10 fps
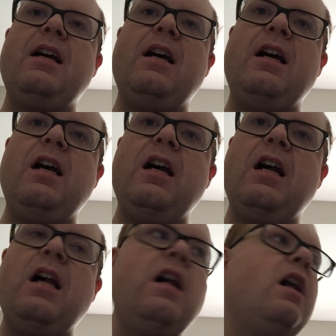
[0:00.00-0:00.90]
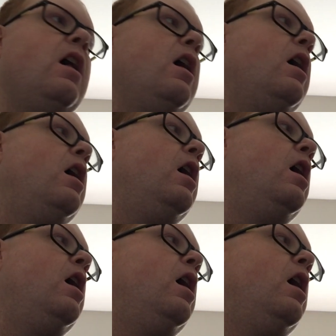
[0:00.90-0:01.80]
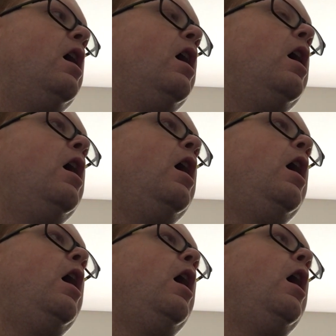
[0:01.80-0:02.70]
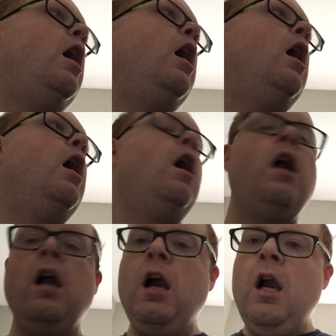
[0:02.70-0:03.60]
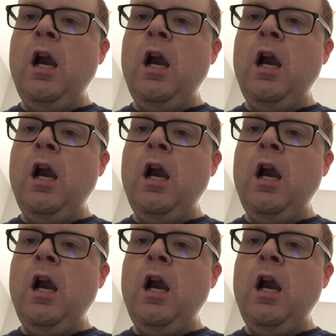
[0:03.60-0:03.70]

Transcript: (no one is talking)